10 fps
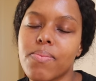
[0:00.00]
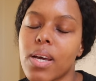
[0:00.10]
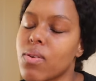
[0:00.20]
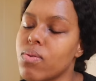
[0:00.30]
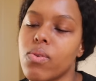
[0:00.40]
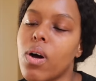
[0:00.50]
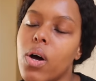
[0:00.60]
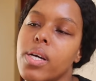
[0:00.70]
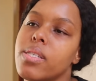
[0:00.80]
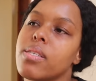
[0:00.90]
I don't know
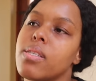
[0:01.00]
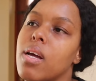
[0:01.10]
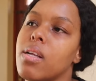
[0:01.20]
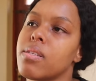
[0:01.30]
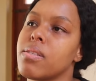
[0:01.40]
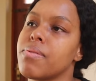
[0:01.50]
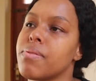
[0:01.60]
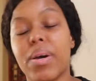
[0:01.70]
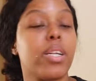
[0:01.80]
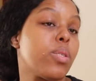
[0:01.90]
how I did that.
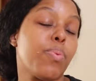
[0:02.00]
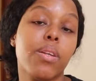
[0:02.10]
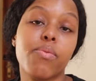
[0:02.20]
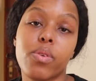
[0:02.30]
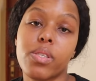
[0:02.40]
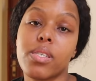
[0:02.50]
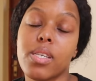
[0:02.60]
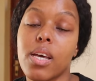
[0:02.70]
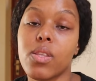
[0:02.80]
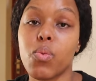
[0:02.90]
But it's painful to
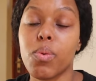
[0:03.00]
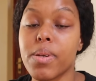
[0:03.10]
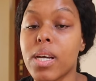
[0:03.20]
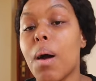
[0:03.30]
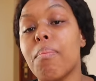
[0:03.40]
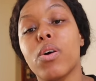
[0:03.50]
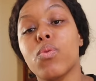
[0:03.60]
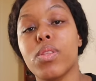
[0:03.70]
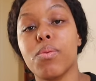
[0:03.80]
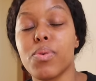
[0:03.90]
see other women come out
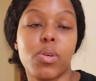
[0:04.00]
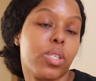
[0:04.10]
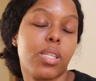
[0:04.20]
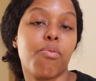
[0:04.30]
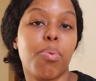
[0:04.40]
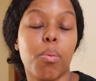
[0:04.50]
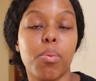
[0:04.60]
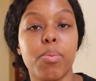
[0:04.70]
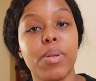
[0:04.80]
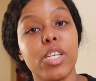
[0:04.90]
with it because they've
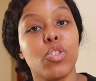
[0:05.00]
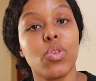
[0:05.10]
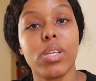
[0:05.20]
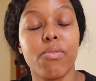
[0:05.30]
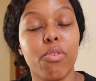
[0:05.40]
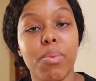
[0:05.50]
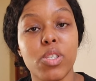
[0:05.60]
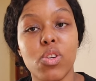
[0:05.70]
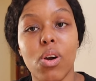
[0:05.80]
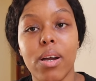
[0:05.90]
probably endured it for
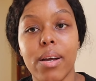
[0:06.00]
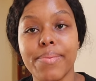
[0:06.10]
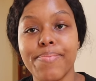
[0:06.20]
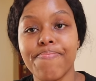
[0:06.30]
much longer.